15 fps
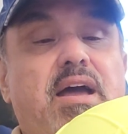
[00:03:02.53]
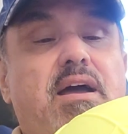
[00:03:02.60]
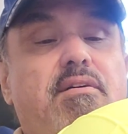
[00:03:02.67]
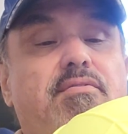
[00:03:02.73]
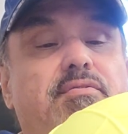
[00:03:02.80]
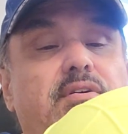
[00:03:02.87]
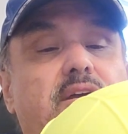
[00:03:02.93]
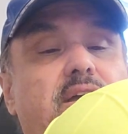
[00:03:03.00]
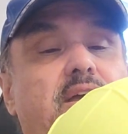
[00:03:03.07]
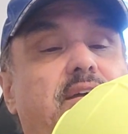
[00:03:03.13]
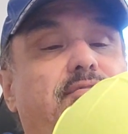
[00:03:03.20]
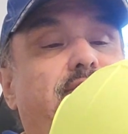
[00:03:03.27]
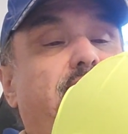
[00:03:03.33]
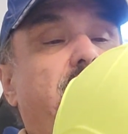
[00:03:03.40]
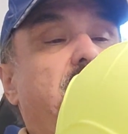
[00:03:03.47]
have a
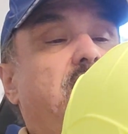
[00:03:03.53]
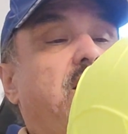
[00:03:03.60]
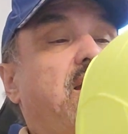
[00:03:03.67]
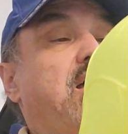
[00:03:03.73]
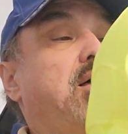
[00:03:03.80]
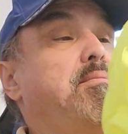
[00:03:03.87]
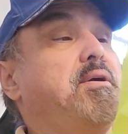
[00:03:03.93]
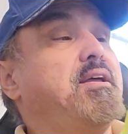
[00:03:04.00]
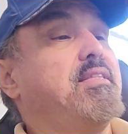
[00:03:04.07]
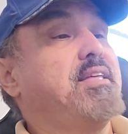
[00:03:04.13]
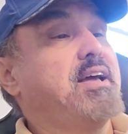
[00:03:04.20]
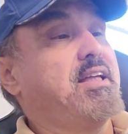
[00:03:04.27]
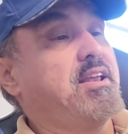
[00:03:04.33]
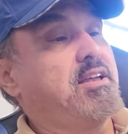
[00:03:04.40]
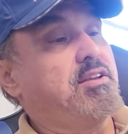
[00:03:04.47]
helmet
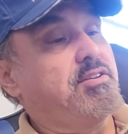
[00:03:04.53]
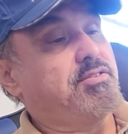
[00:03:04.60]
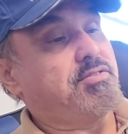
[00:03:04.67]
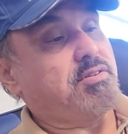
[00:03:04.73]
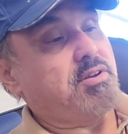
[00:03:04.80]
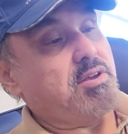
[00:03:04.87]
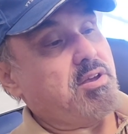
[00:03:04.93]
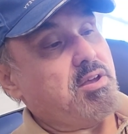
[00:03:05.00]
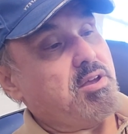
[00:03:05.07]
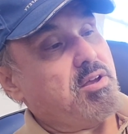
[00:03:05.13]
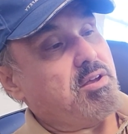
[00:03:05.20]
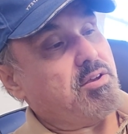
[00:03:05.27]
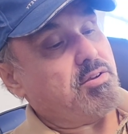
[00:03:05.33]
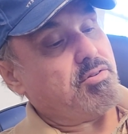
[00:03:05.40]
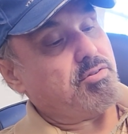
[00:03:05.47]
that is
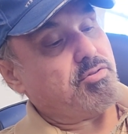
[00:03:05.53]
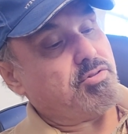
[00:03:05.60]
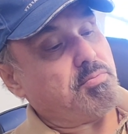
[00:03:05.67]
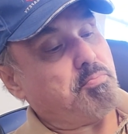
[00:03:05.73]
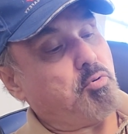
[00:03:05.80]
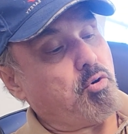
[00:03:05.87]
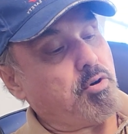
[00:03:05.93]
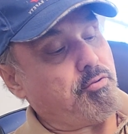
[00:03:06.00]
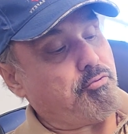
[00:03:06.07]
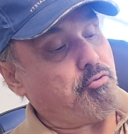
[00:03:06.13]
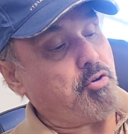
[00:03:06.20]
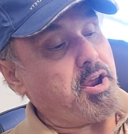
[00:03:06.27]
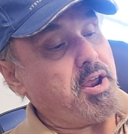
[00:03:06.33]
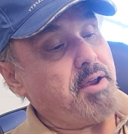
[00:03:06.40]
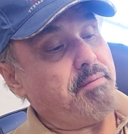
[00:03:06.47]
support
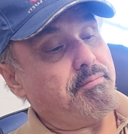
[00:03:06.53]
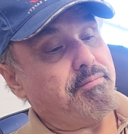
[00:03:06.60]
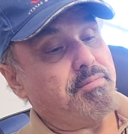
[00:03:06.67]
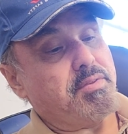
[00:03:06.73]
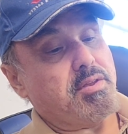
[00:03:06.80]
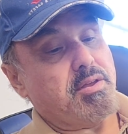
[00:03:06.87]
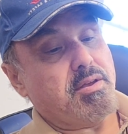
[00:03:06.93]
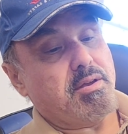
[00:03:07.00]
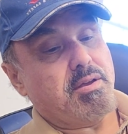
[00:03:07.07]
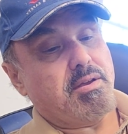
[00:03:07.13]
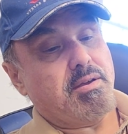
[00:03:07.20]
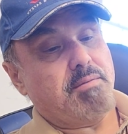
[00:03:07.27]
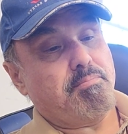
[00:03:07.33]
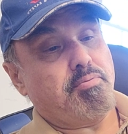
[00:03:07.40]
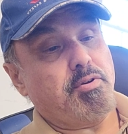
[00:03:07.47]
free,
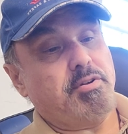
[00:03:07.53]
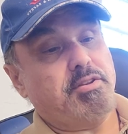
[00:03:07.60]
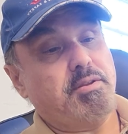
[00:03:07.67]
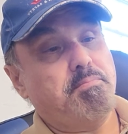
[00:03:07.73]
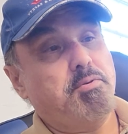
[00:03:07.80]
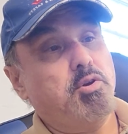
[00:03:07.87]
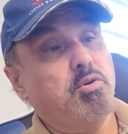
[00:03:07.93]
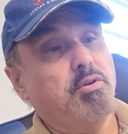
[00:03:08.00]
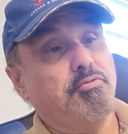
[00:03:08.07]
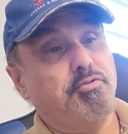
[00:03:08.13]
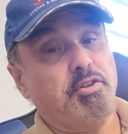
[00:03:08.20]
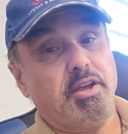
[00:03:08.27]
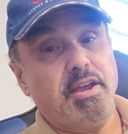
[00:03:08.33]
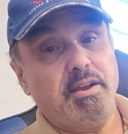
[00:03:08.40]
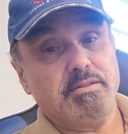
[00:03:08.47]
printed
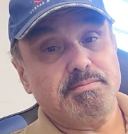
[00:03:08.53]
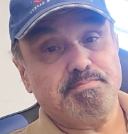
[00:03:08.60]
beautifully.